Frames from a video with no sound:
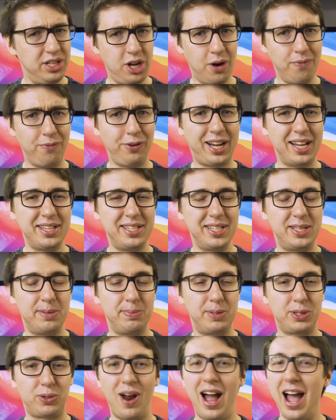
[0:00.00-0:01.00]
Don't forget to
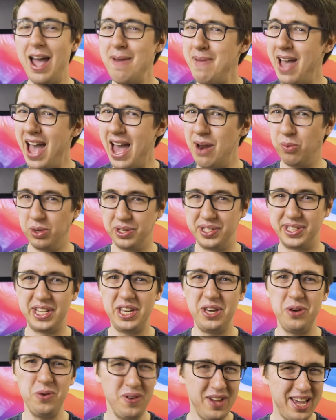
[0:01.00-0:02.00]
subscribe, and we'll see
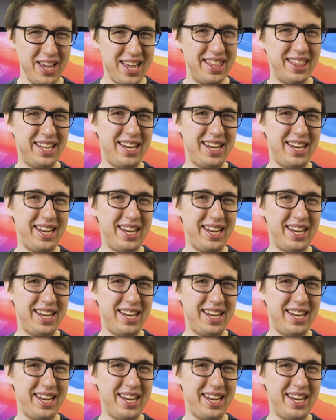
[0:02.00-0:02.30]
you in the